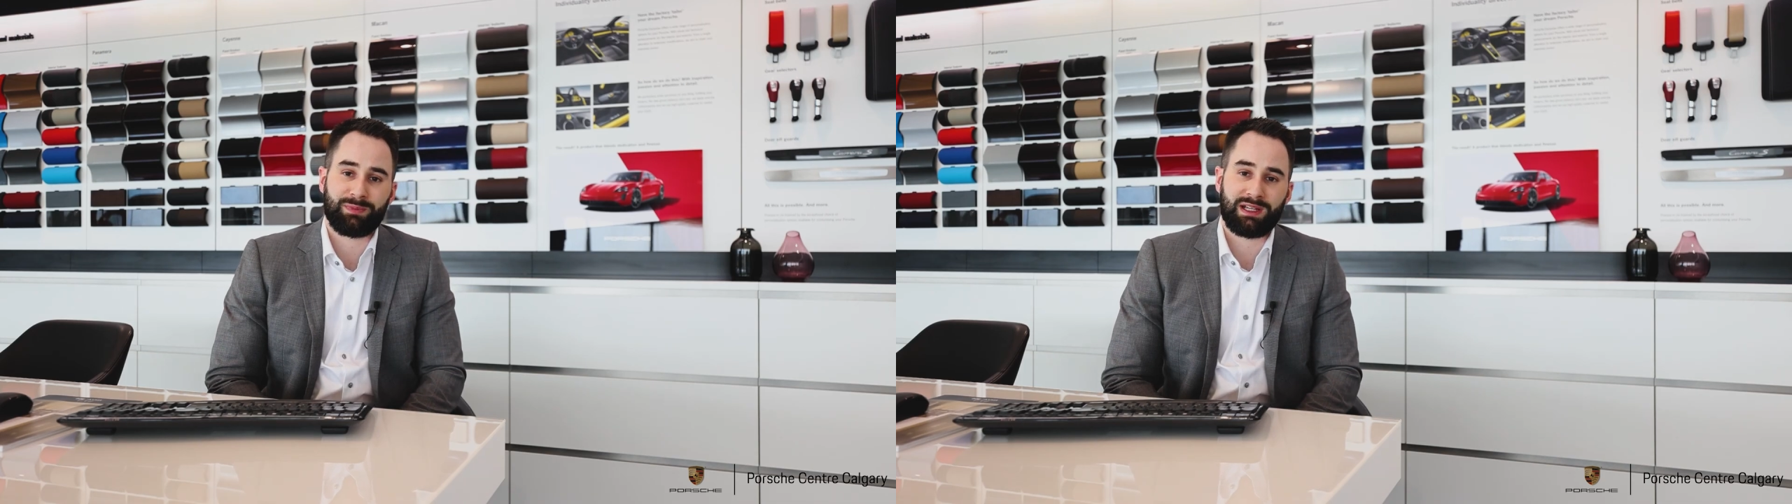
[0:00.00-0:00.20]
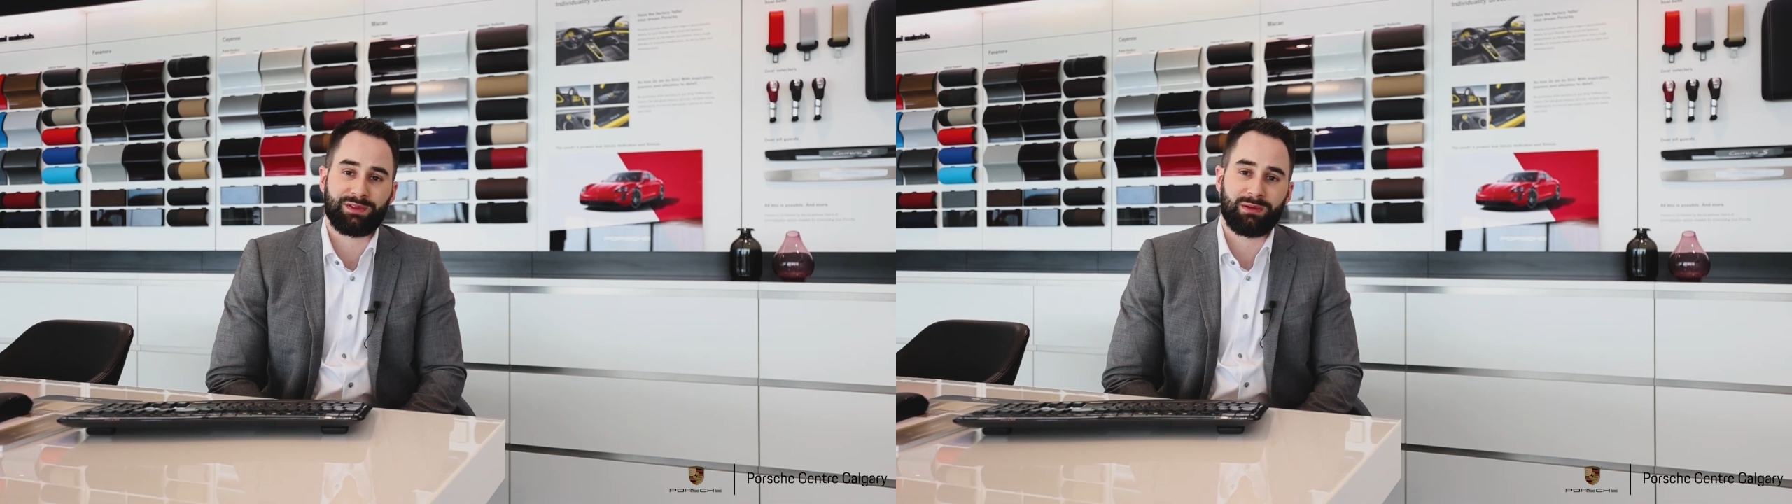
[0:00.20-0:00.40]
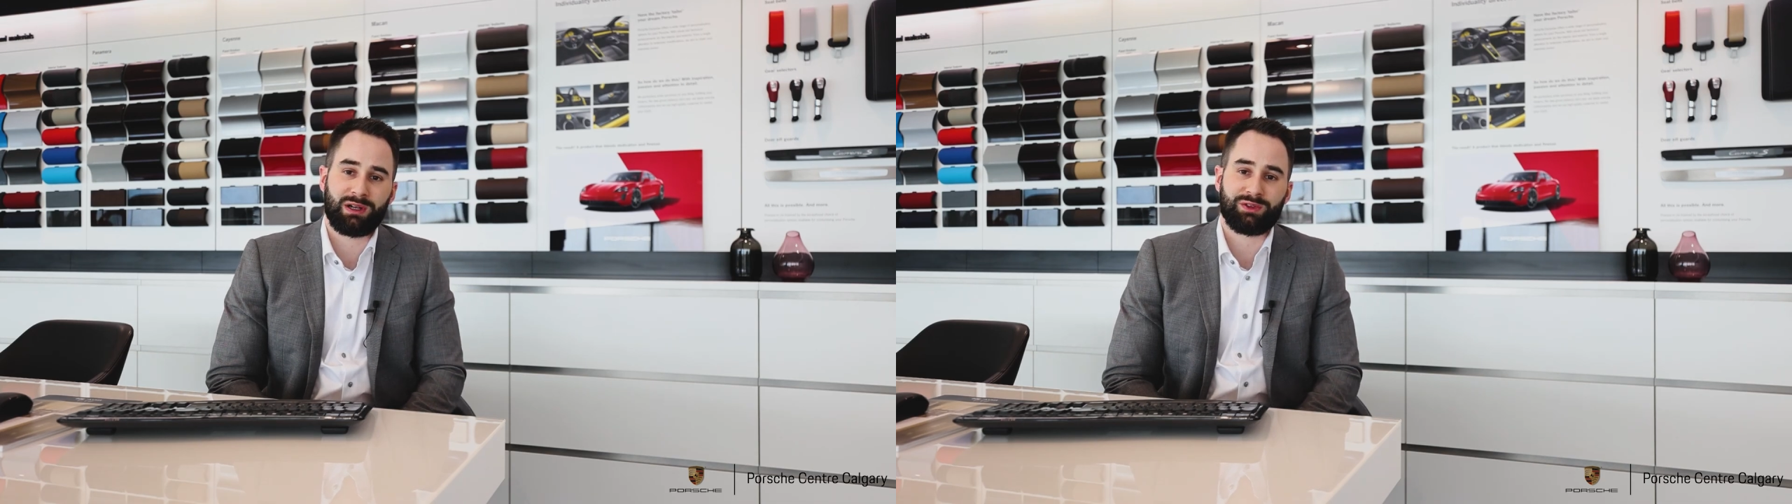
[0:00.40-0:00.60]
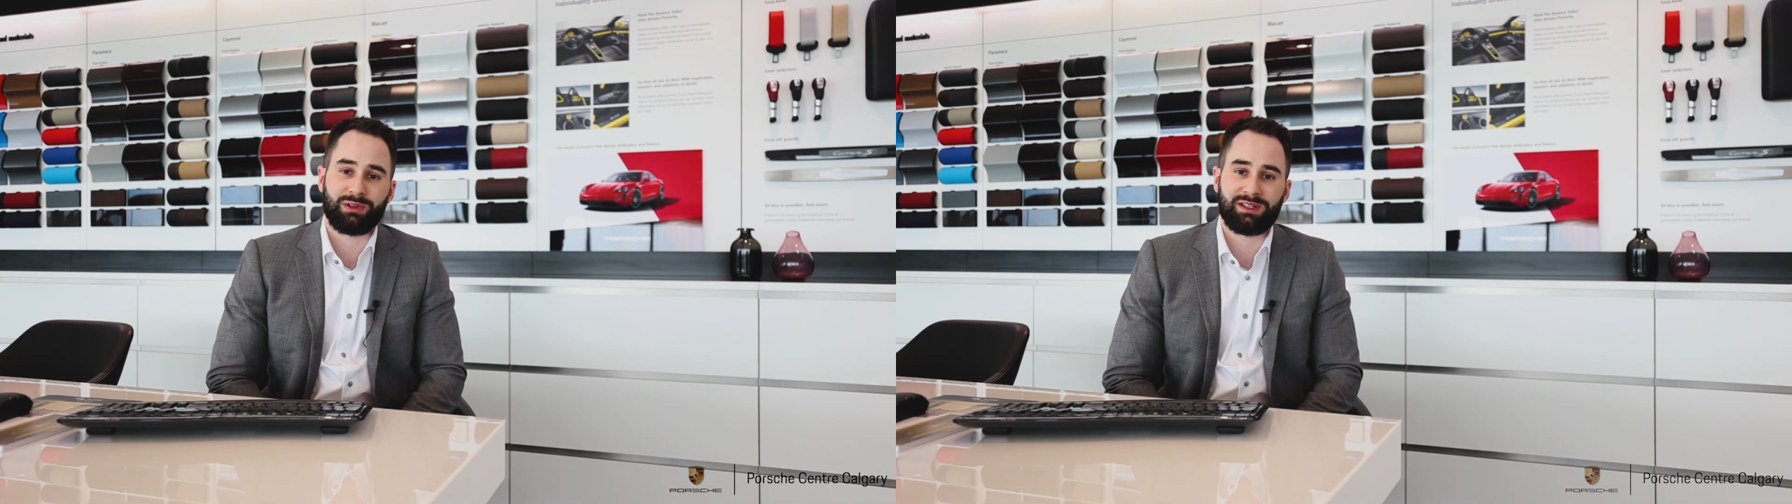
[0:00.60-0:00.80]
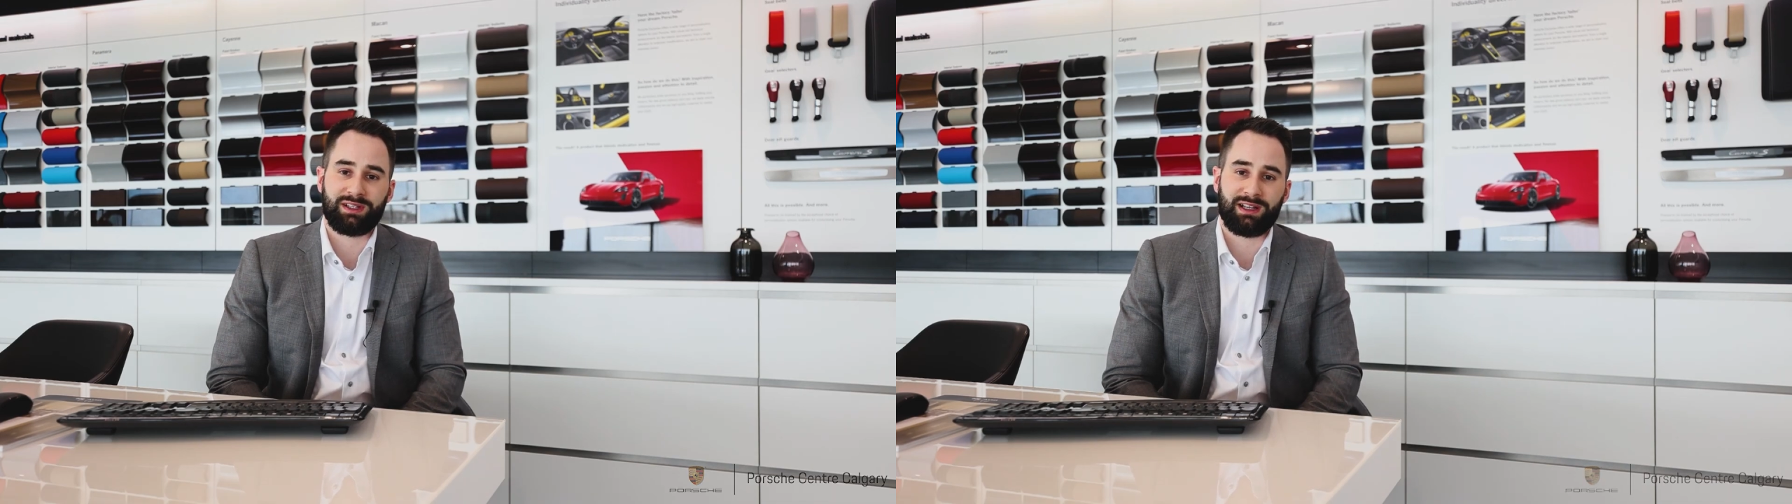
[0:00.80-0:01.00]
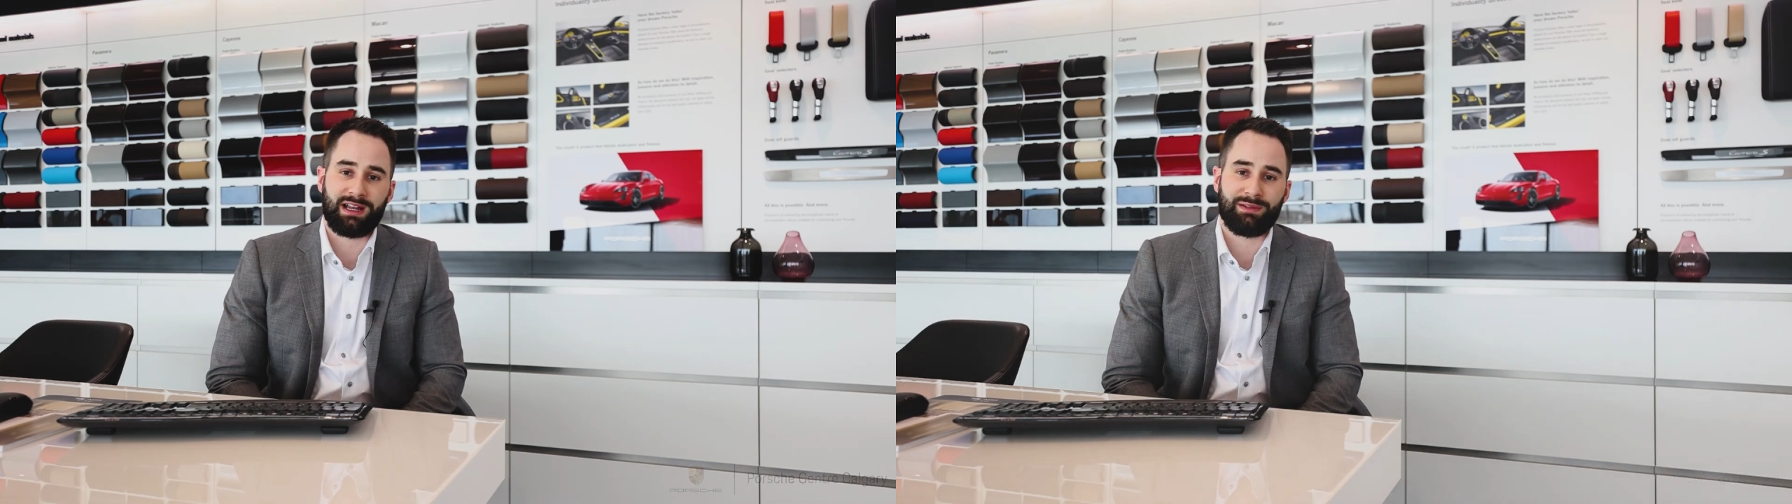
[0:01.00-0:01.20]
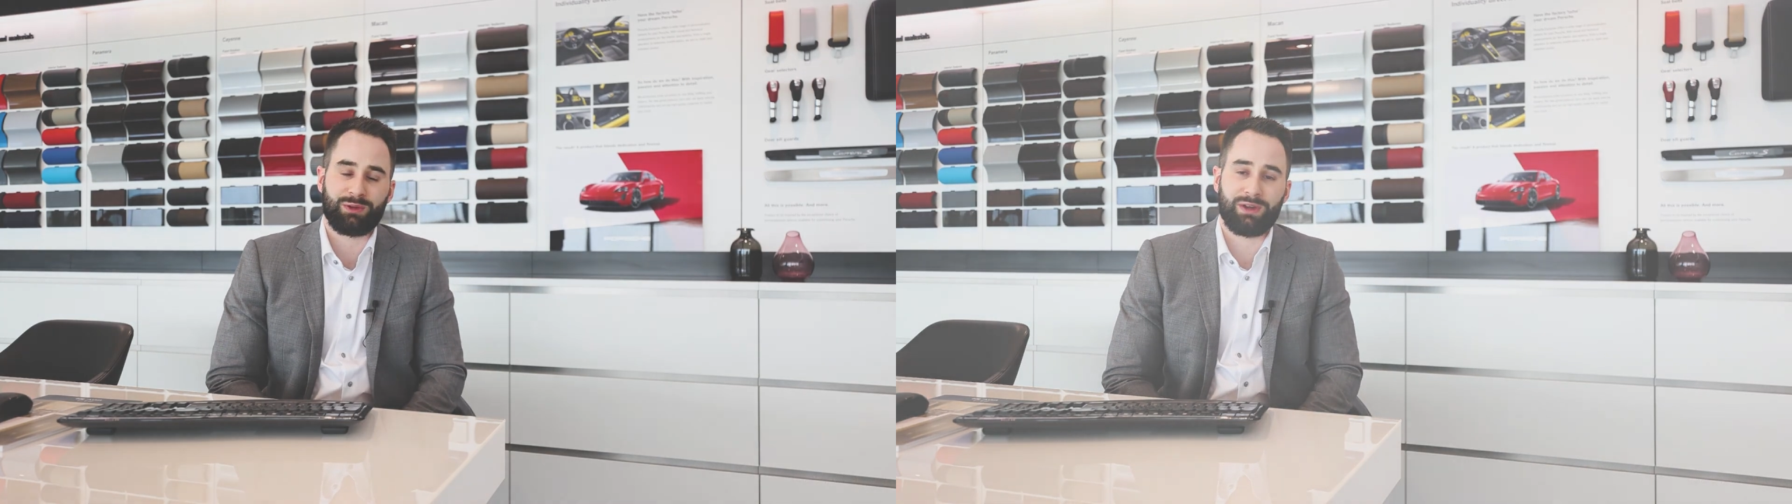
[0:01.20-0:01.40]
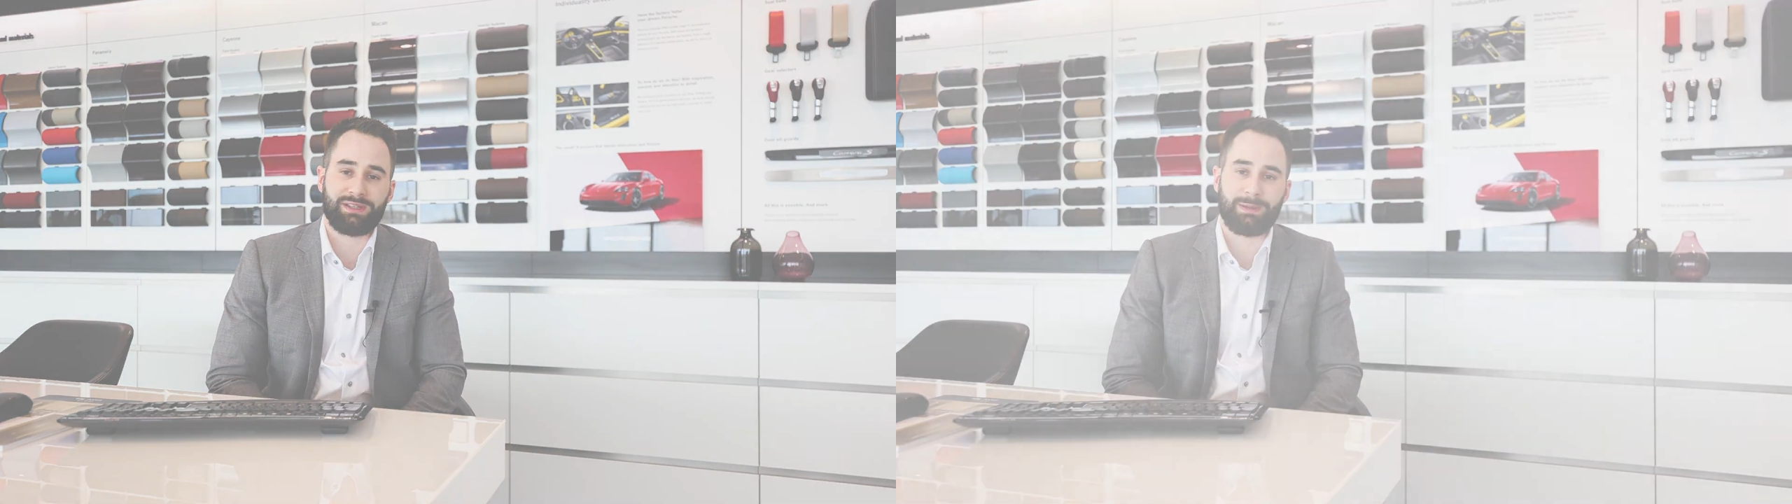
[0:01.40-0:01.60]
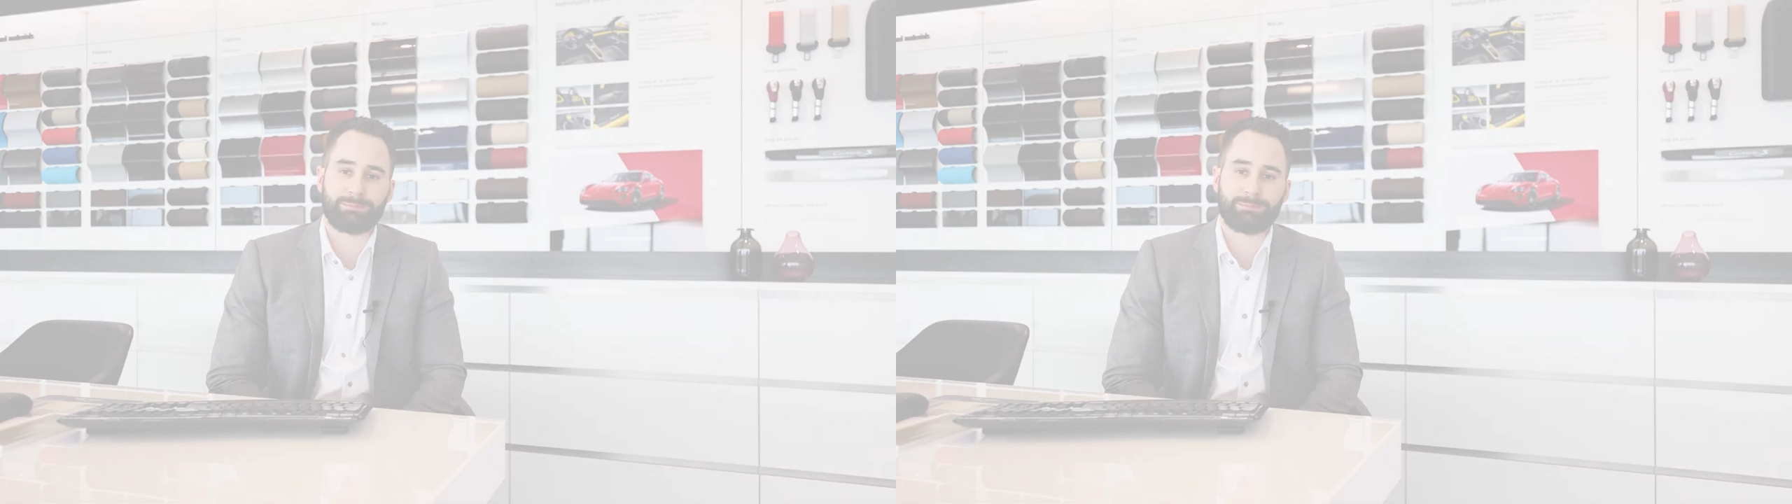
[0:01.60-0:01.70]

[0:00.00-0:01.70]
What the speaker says: Thanks very much for listening and have a great day.